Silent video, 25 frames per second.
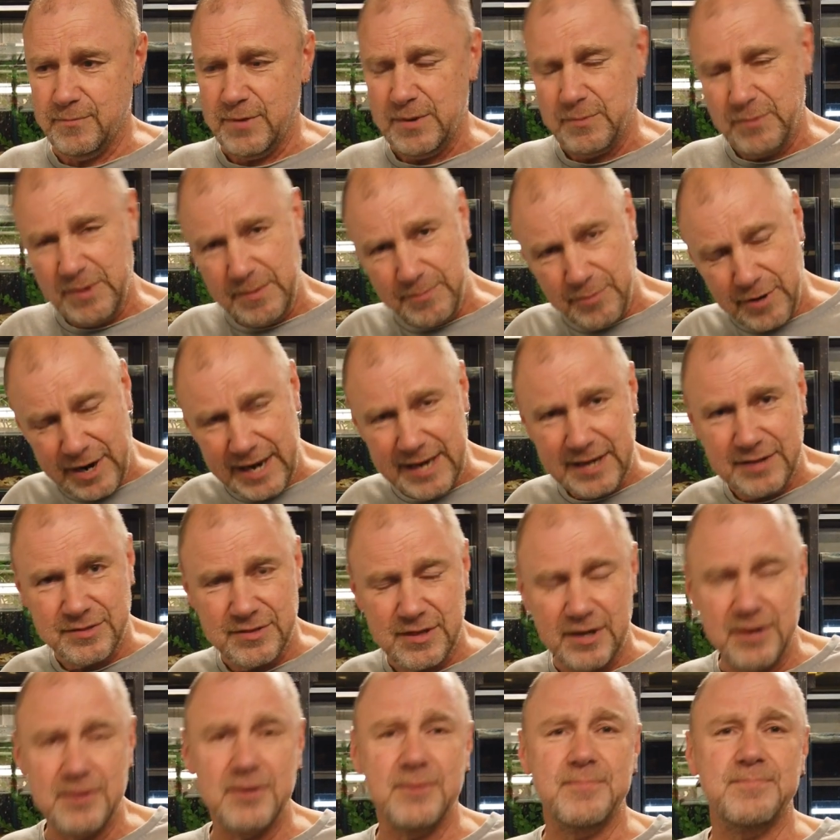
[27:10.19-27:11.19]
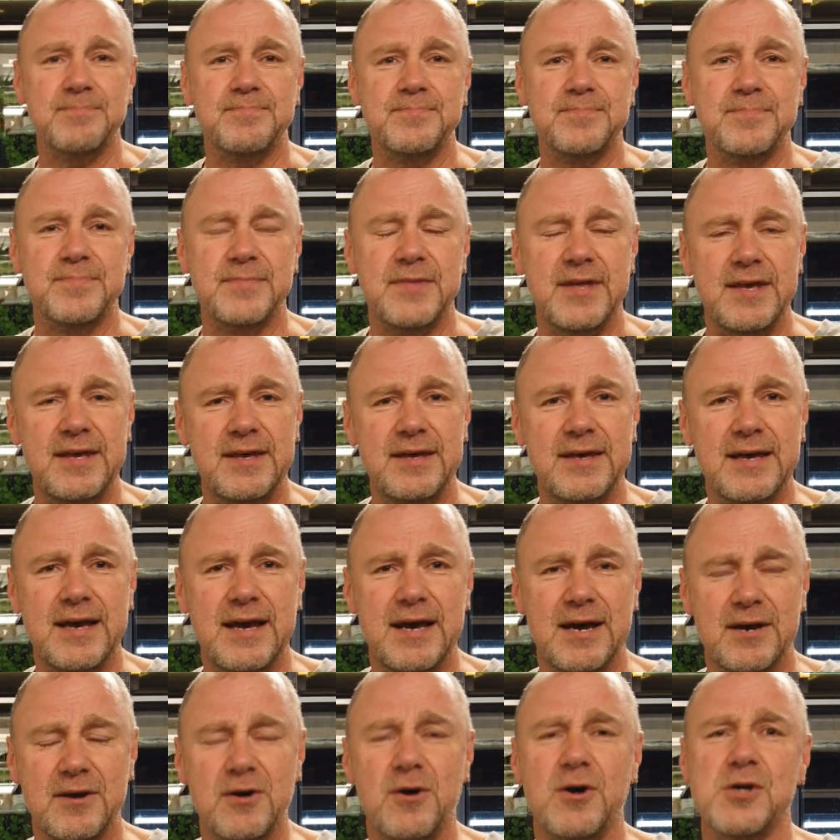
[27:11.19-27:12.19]
when we break the
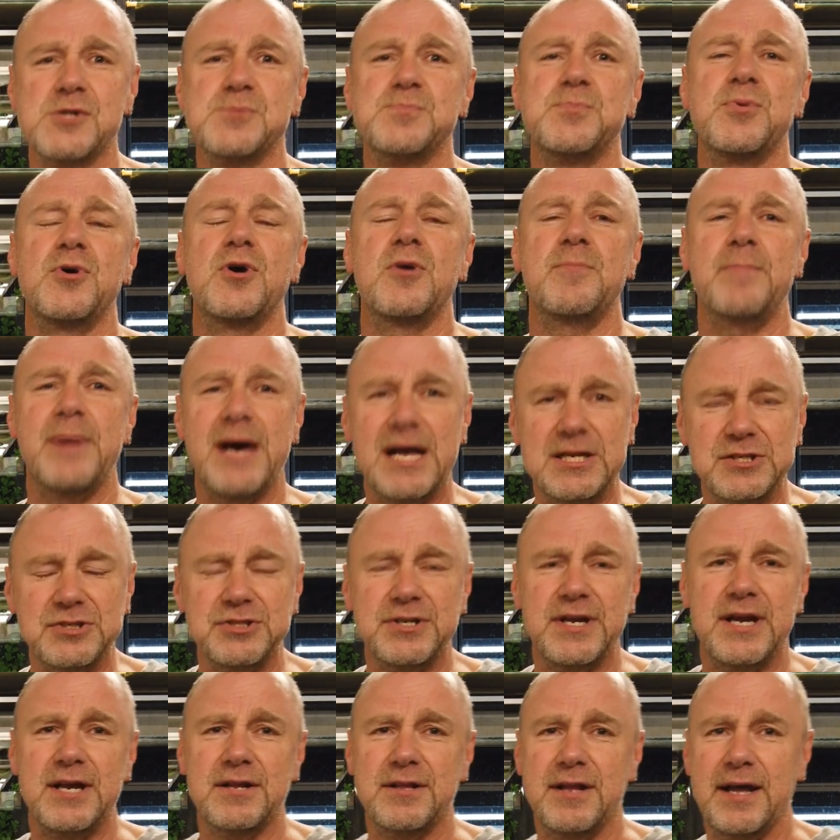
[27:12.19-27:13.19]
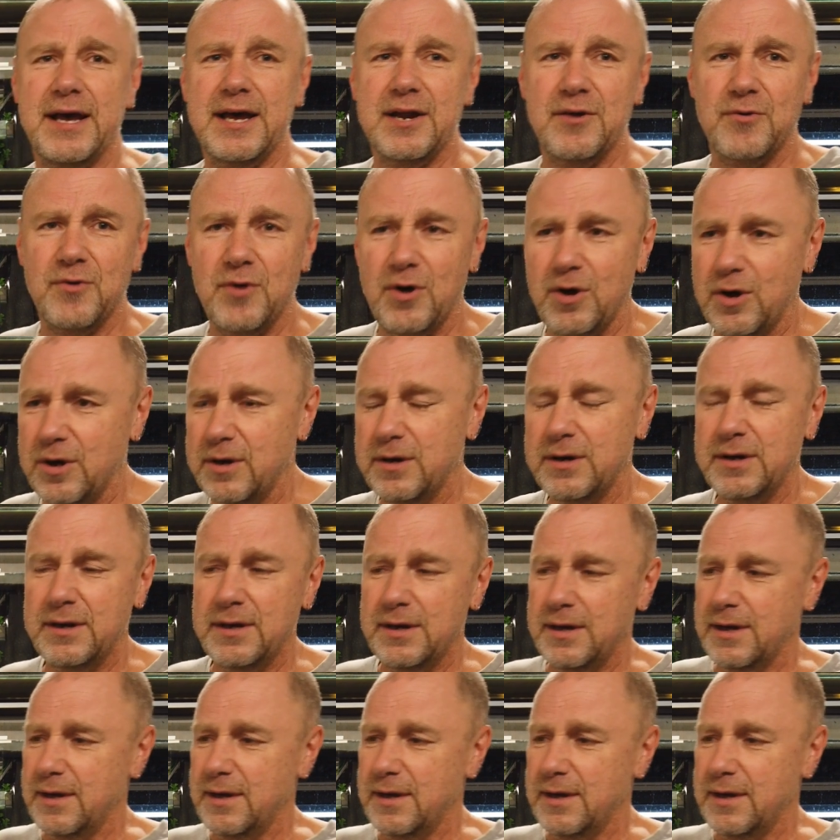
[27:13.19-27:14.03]
cost per batch down later on,